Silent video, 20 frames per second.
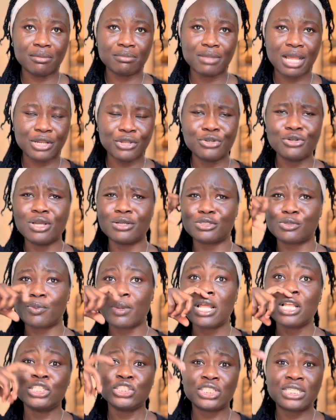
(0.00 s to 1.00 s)
I don't know how
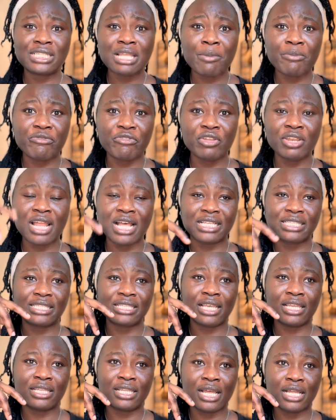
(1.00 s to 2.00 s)
to, same thing as
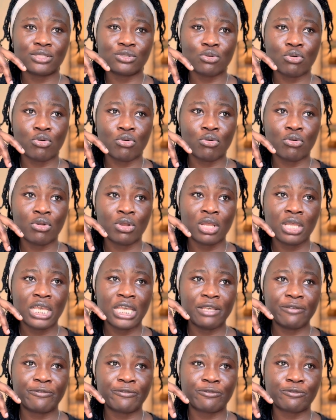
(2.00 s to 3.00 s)
saying that, oh,
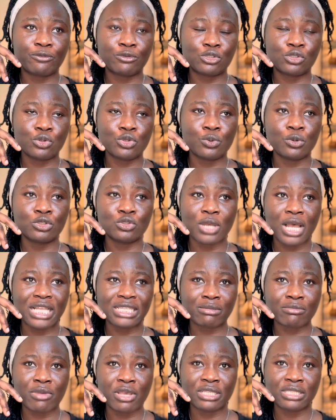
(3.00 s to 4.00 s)
if so you want to
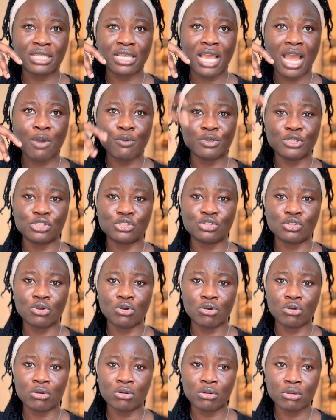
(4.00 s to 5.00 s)
ask me, say, how is
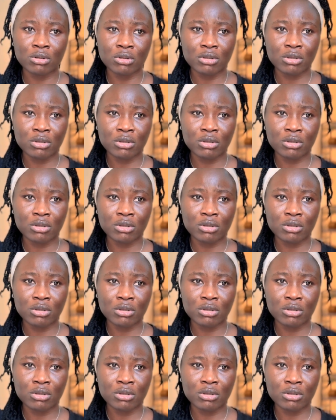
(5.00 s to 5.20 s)
your,